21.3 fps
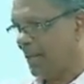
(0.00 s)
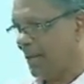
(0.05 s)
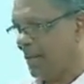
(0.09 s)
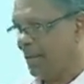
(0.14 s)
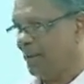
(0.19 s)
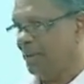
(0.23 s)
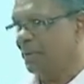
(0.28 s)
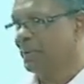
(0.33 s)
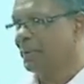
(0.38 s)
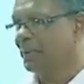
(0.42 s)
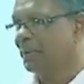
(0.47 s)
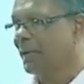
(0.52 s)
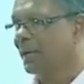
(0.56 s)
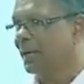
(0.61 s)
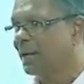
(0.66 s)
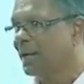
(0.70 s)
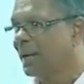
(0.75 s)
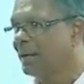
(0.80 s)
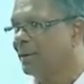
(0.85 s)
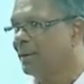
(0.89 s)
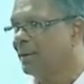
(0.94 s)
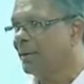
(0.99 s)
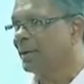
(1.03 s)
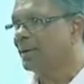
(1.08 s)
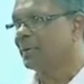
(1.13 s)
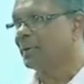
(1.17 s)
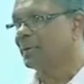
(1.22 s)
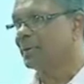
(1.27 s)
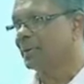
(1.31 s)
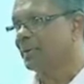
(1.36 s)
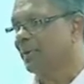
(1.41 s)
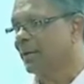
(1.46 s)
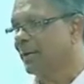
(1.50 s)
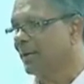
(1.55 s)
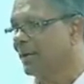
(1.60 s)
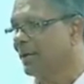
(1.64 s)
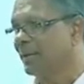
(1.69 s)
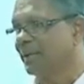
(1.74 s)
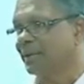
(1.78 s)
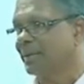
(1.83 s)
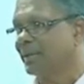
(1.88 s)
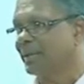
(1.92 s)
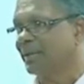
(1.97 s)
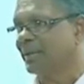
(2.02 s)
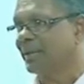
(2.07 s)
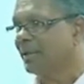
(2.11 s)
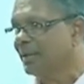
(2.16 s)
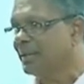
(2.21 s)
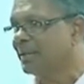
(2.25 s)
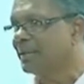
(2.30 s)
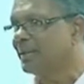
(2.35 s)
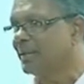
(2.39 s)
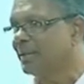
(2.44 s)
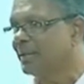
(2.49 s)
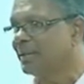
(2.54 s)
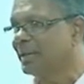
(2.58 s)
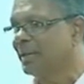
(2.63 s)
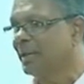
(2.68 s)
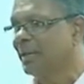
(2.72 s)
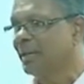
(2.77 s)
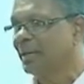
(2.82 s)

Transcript: Now, that was a very interesting research.